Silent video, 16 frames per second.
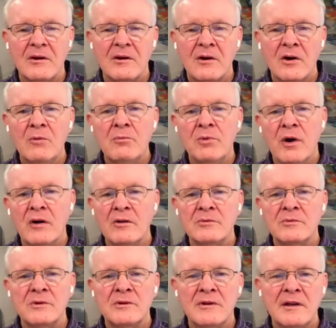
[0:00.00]
Her brother
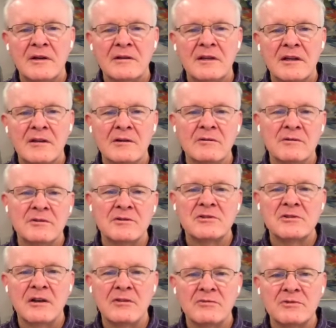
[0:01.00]
would then kill
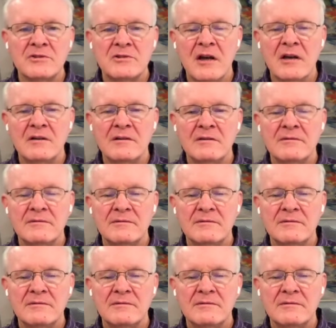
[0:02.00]
this other son.